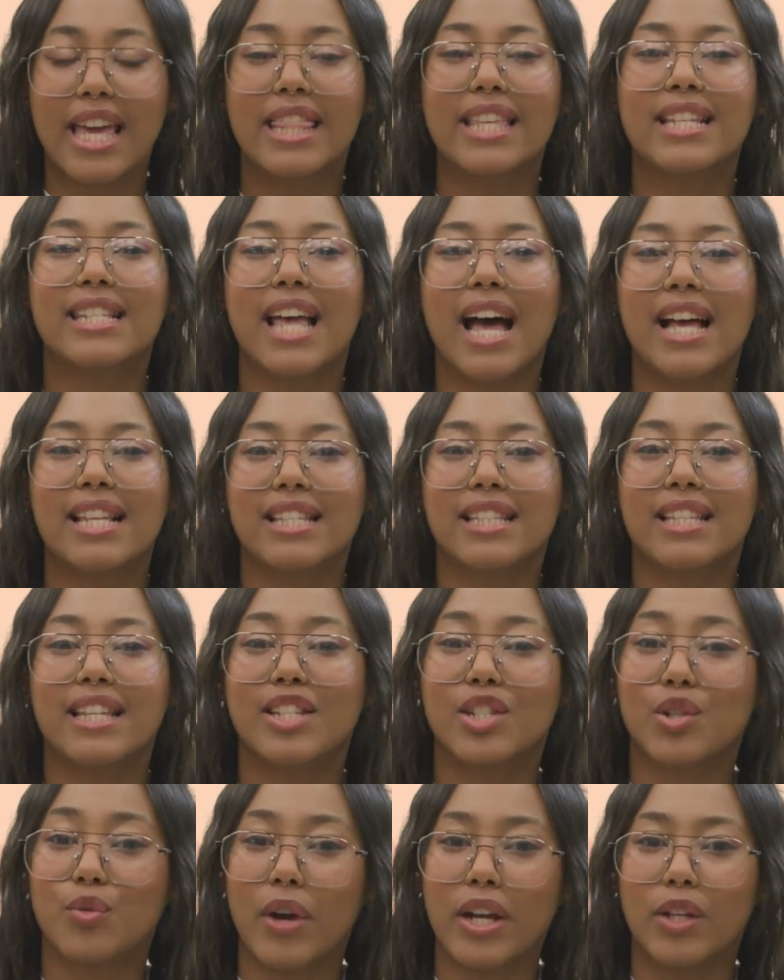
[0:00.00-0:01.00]
This acid
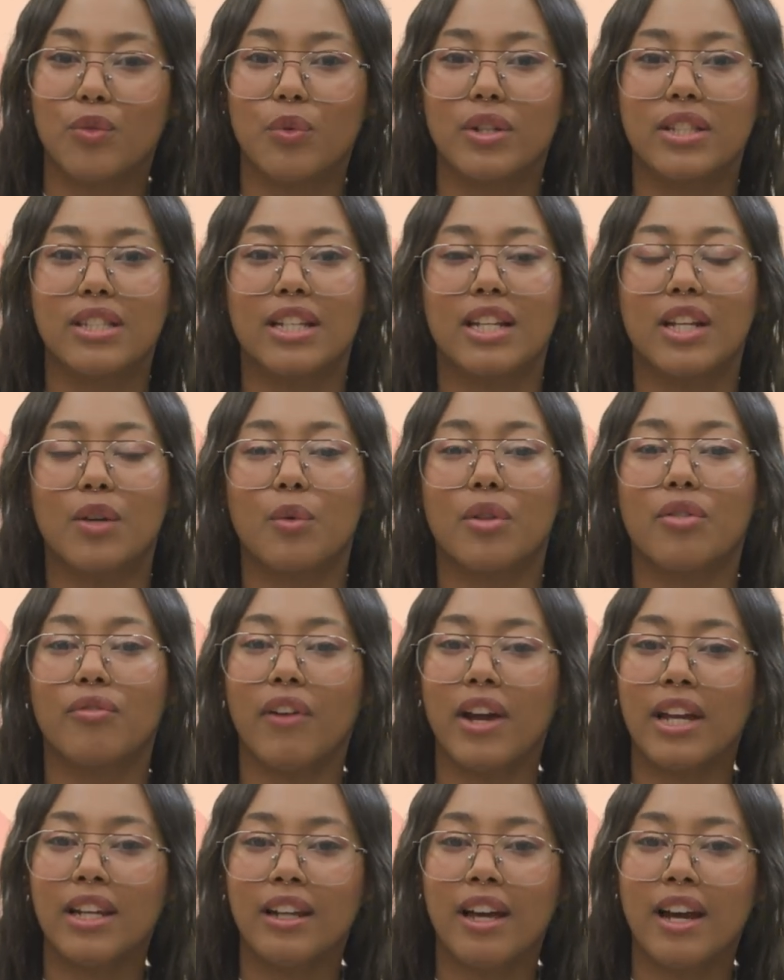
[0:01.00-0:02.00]
is great when dealing with
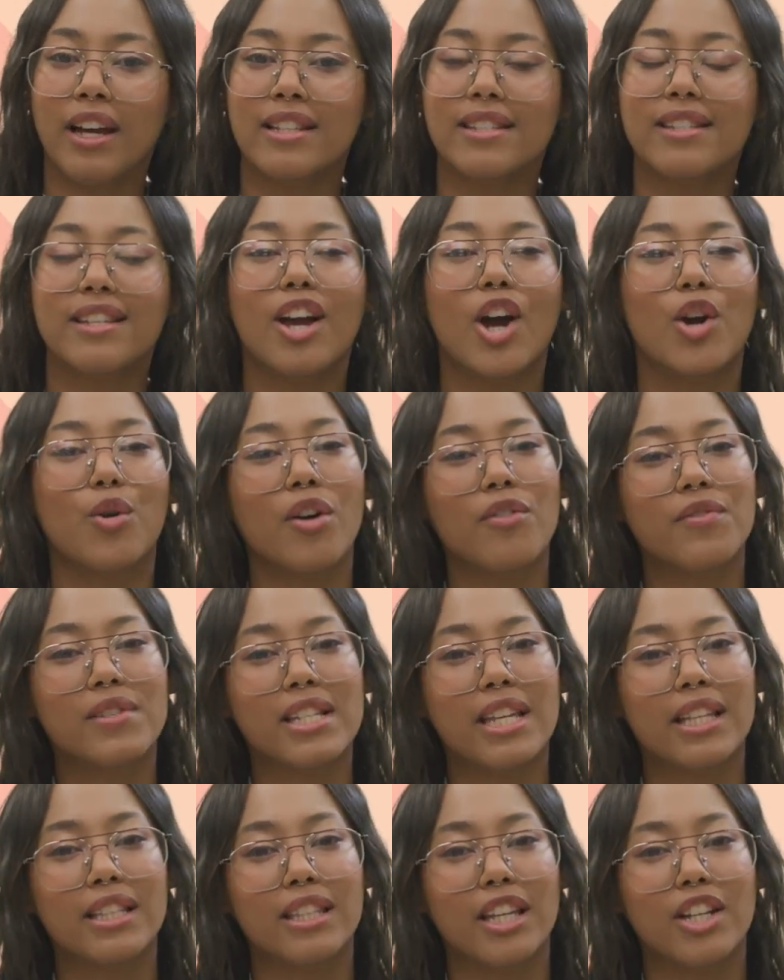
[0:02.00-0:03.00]
fine lines, a rough
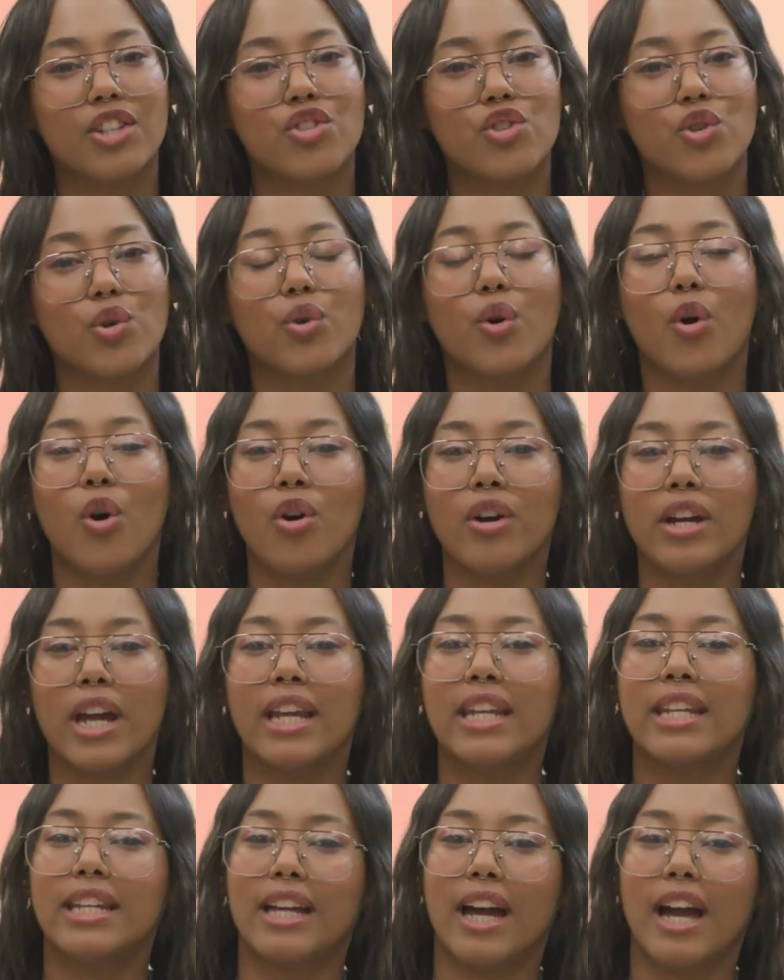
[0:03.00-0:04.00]
skin texture, or
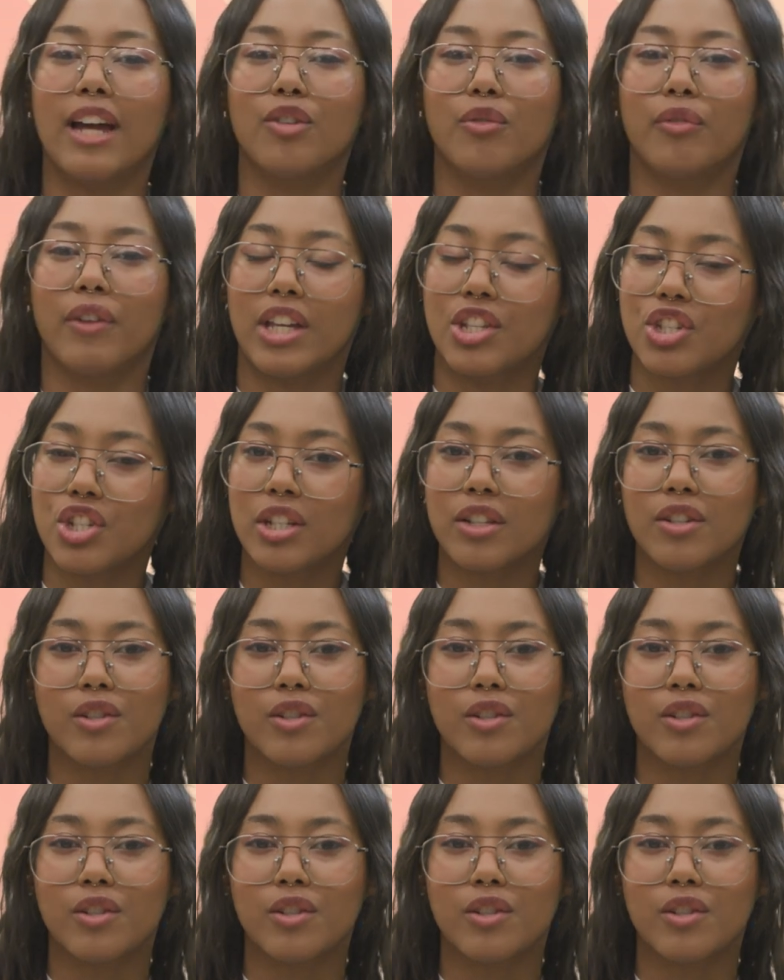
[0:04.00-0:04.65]
any kind of aging